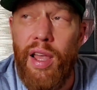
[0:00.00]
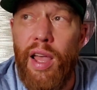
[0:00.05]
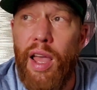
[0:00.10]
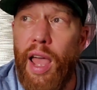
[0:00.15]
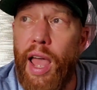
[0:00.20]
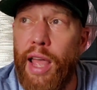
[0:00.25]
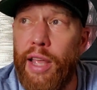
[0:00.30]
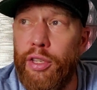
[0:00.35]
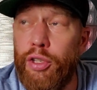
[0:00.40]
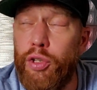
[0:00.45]

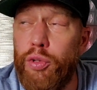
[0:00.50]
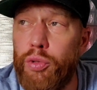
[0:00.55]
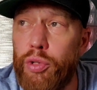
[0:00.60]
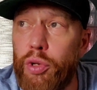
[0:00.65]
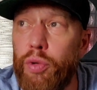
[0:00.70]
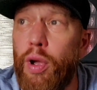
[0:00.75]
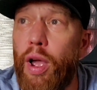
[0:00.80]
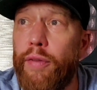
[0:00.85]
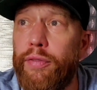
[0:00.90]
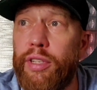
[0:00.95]
And you
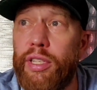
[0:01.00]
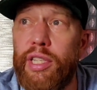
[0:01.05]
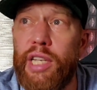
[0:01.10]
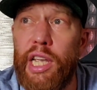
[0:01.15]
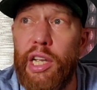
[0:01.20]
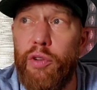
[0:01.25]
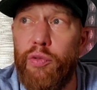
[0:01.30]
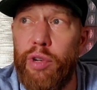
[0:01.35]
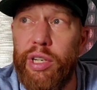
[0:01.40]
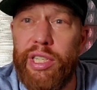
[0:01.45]
do have to
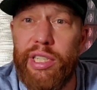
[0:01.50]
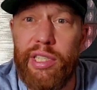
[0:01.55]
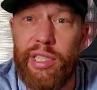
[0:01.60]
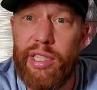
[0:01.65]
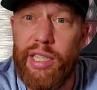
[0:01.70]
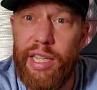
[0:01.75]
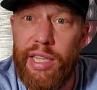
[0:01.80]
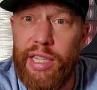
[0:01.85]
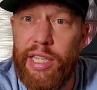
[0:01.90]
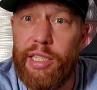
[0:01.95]
take
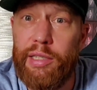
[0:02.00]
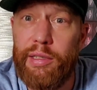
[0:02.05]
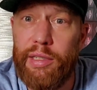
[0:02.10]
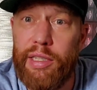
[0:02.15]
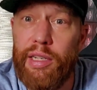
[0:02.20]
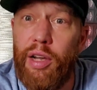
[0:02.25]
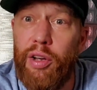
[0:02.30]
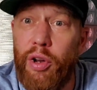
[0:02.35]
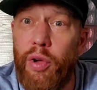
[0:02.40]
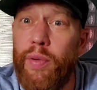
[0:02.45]
risks in
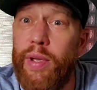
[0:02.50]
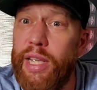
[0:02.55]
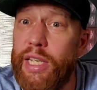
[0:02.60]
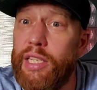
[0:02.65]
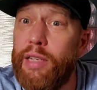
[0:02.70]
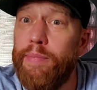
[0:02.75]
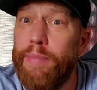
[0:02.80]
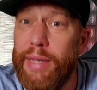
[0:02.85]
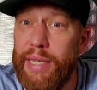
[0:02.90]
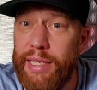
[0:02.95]
this. I know it is
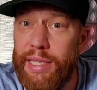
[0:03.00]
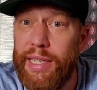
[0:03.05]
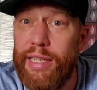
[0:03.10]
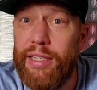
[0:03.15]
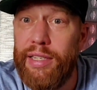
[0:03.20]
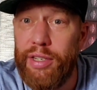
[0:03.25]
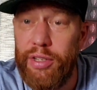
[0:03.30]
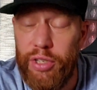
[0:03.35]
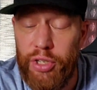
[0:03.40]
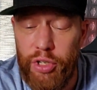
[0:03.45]
a
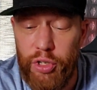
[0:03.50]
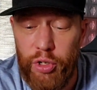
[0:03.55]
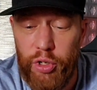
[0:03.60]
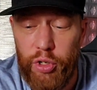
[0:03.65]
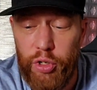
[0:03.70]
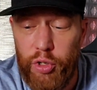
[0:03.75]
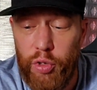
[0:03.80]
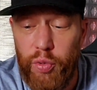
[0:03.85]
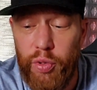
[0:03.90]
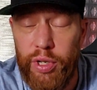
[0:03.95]
business and you
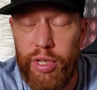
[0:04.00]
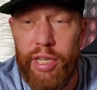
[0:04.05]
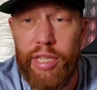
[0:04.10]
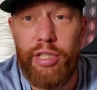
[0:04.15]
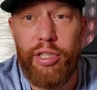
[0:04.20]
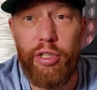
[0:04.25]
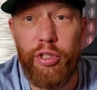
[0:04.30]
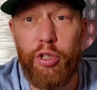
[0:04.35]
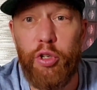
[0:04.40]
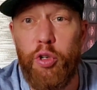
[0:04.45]
can do what you need
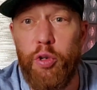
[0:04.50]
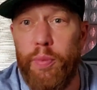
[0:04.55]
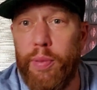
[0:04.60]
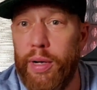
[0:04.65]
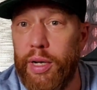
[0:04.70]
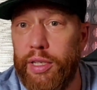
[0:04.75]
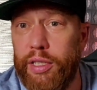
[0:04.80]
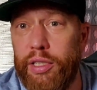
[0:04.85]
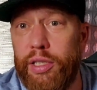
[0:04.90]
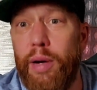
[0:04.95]
to do,
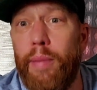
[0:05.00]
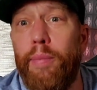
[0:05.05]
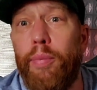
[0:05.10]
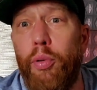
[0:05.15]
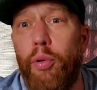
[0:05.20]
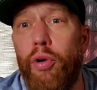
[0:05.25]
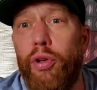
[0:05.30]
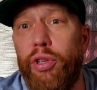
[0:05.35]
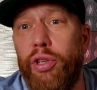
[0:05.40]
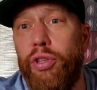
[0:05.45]
but at some
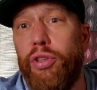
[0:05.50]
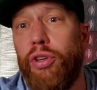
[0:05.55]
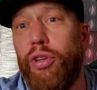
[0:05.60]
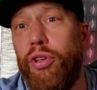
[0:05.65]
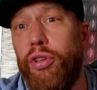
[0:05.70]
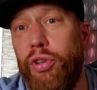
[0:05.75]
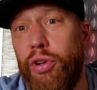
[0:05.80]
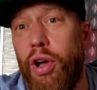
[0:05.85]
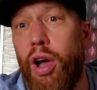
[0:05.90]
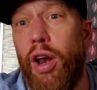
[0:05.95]
point
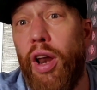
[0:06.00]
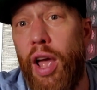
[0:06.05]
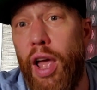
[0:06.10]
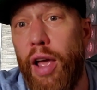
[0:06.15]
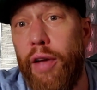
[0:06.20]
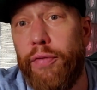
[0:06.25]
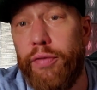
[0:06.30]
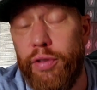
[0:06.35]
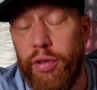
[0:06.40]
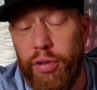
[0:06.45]
you're gonna
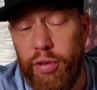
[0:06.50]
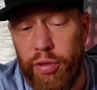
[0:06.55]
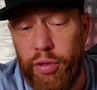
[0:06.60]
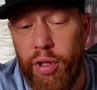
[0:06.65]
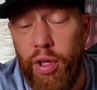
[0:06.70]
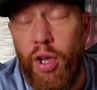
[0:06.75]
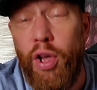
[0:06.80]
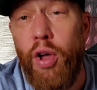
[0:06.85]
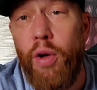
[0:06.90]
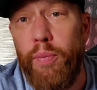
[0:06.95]
have to
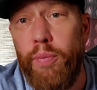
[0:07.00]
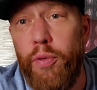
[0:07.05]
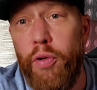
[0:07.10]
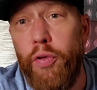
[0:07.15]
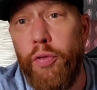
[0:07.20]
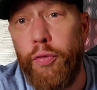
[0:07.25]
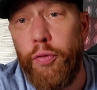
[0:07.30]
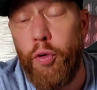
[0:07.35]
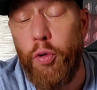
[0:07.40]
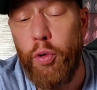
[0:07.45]

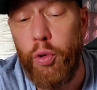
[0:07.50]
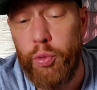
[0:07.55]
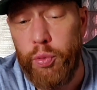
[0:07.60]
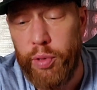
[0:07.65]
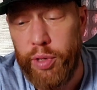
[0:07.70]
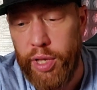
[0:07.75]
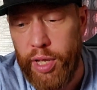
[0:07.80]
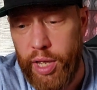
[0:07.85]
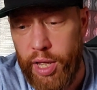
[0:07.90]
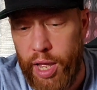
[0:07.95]
move forward with it.